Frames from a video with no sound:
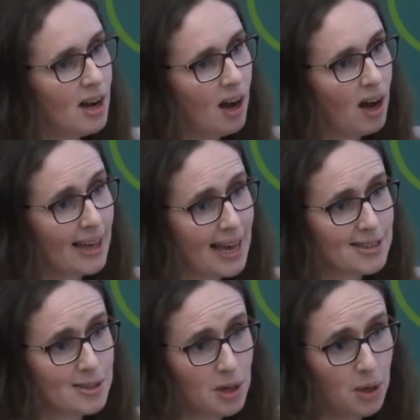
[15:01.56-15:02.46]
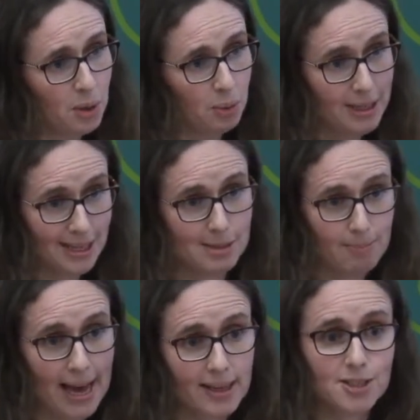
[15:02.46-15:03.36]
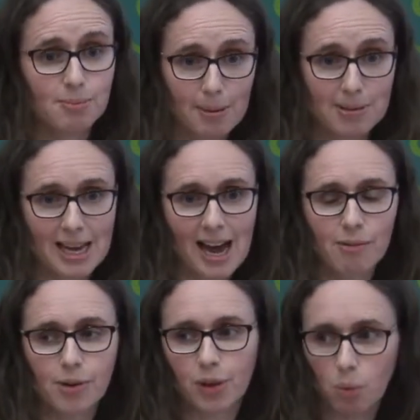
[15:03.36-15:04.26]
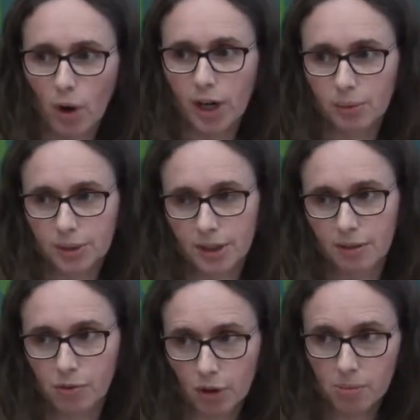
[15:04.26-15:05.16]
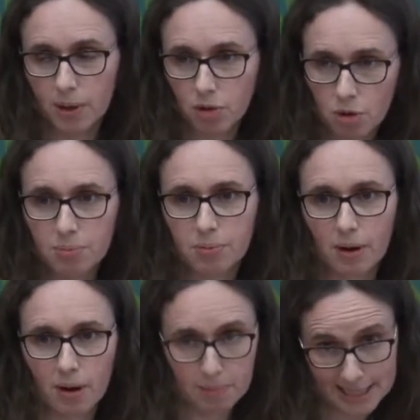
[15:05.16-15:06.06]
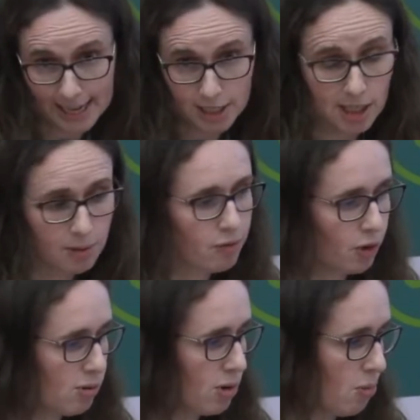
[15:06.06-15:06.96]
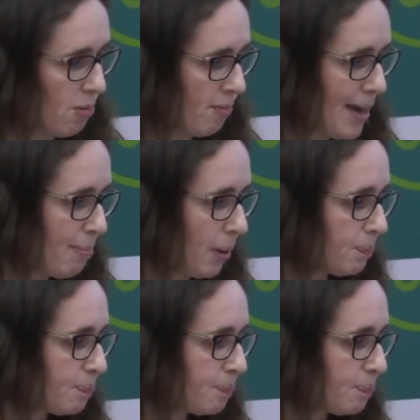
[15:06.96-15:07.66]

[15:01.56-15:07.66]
I guess we'd expect people to have when they're working with a vulnerable group, or potentially vulnerable group of people.